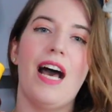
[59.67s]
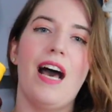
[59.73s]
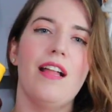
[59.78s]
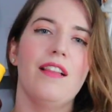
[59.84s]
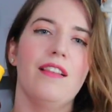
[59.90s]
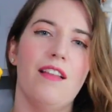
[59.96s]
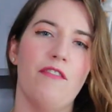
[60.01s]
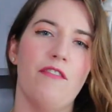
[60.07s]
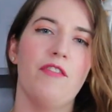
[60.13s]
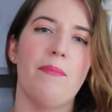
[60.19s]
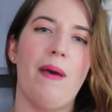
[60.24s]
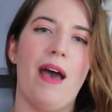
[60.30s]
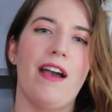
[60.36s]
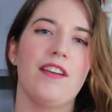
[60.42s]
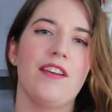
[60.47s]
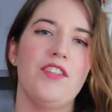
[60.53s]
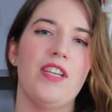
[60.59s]
I love the
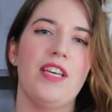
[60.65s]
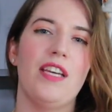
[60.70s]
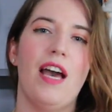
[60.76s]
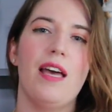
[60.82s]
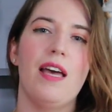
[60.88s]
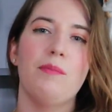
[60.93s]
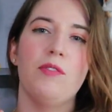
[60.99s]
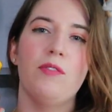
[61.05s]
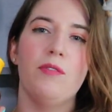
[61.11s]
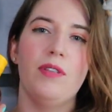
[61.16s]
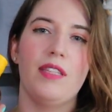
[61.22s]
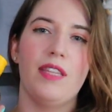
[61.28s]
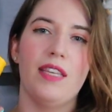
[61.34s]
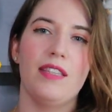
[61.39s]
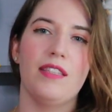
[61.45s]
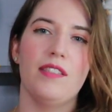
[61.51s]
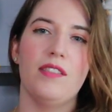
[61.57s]
packaging. I absolutely
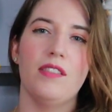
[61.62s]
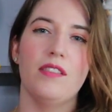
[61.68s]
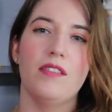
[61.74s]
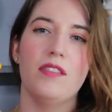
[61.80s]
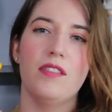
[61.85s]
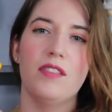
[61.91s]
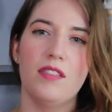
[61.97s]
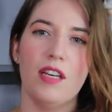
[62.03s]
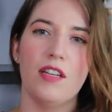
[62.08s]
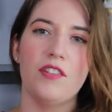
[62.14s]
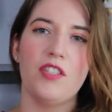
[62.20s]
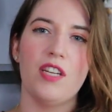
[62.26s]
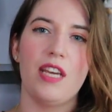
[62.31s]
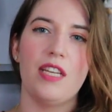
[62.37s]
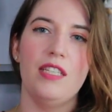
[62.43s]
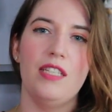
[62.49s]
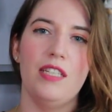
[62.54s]
think this is
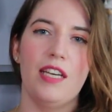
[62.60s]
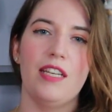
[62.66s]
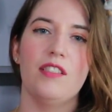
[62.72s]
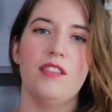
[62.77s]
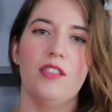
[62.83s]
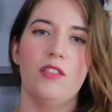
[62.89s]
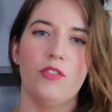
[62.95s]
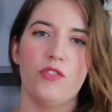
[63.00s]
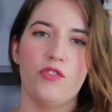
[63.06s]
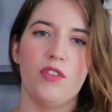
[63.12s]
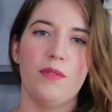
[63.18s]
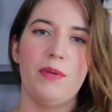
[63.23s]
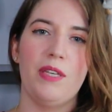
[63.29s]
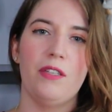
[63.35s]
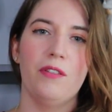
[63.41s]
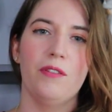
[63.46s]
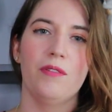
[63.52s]
such a nice little
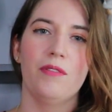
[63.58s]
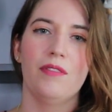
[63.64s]
tribute,